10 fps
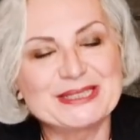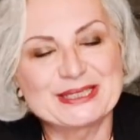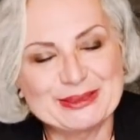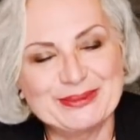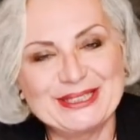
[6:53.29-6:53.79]

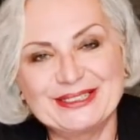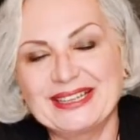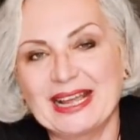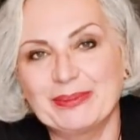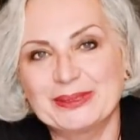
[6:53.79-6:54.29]
similar
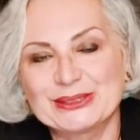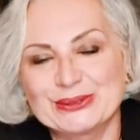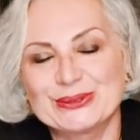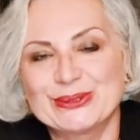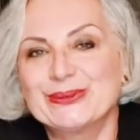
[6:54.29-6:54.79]
happens
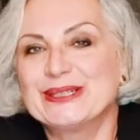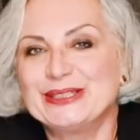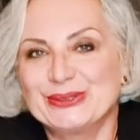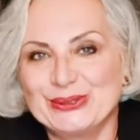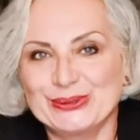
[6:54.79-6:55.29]
also when
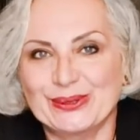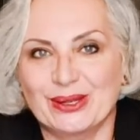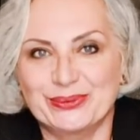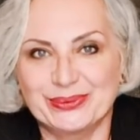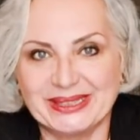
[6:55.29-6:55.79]
you do
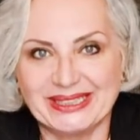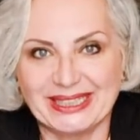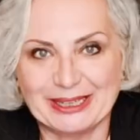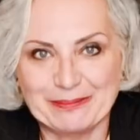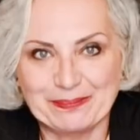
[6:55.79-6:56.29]
a reading.